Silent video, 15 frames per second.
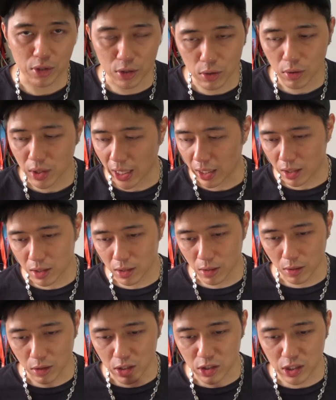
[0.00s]
You know, like
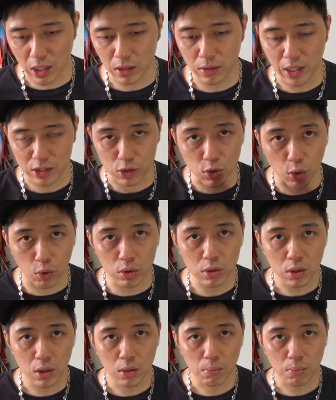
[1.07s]
this channel has grown,